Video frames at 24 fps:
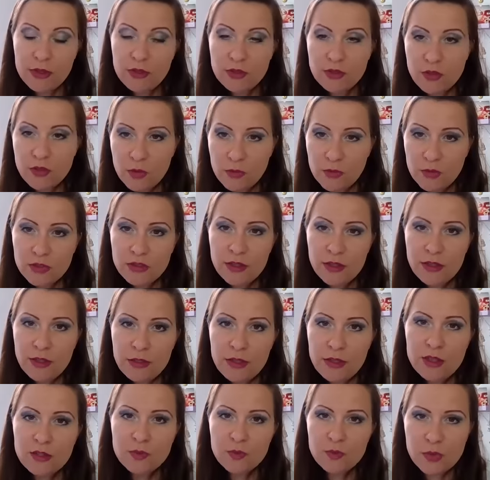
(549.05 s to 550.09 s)
because obviously
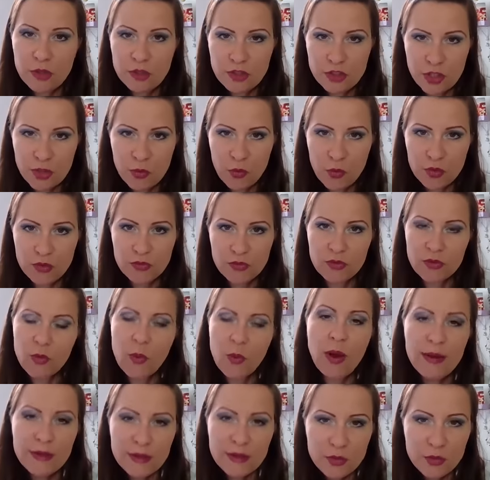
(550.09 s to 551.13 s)
this project was
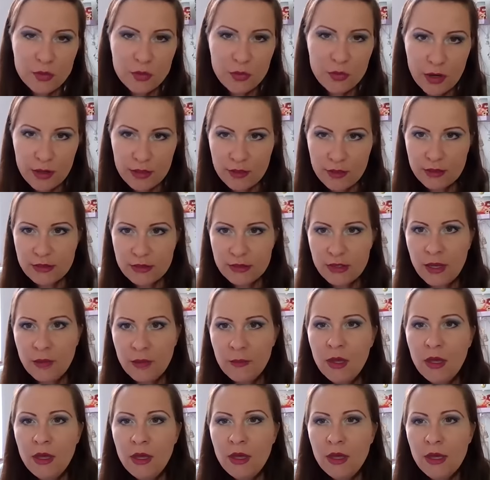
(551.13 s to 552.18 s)
quite new at the
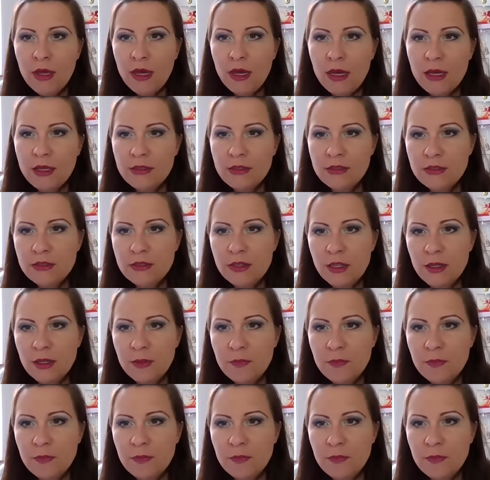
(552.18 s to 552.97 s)
time, and